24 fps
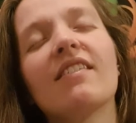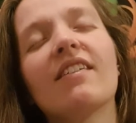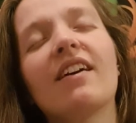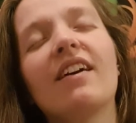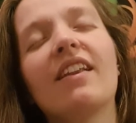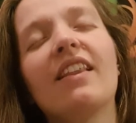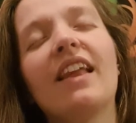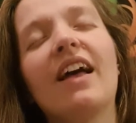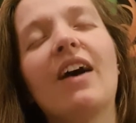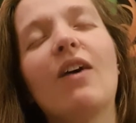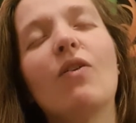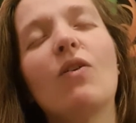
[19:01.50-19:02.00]

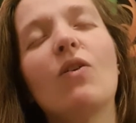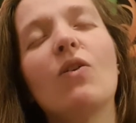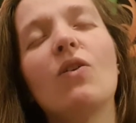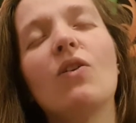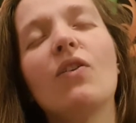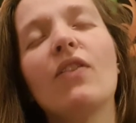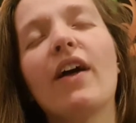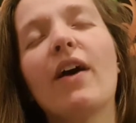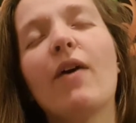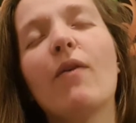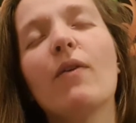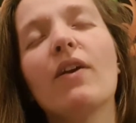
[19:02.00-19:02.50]
allow all
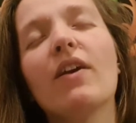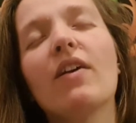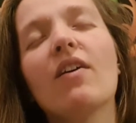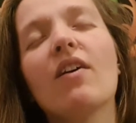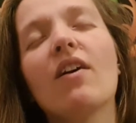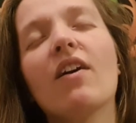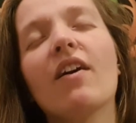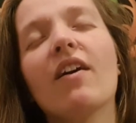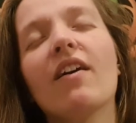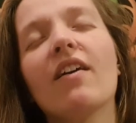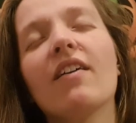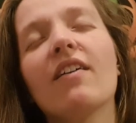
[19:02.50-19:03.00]
that we
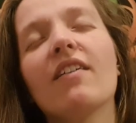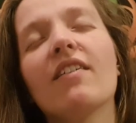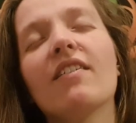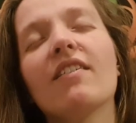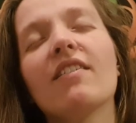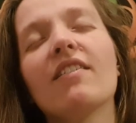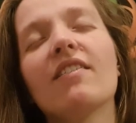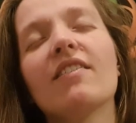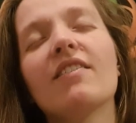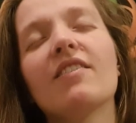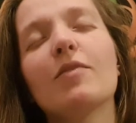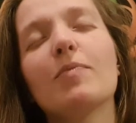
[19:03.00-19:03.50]
are
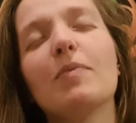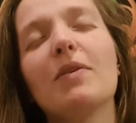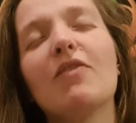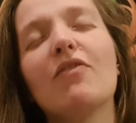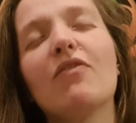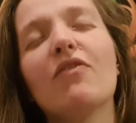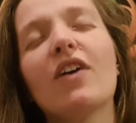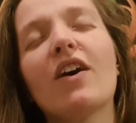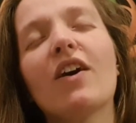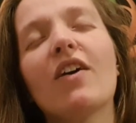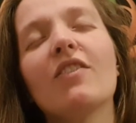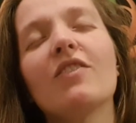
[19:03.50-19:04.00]
to be
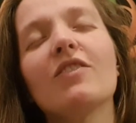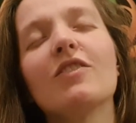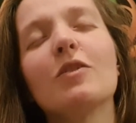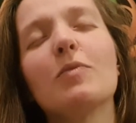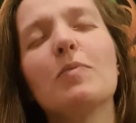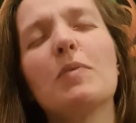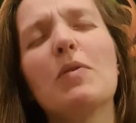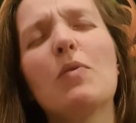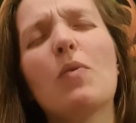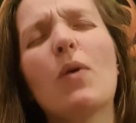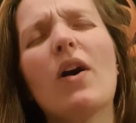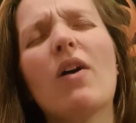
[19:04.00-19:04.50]
felt, to
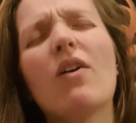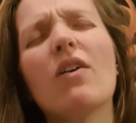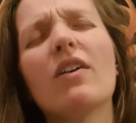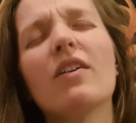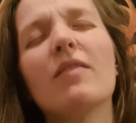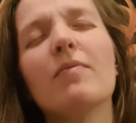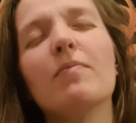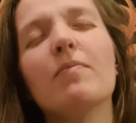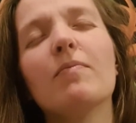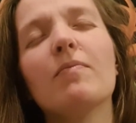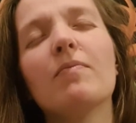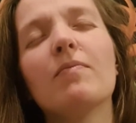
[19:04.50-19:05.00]
be
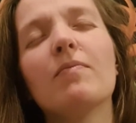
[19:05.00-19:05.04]
welcome.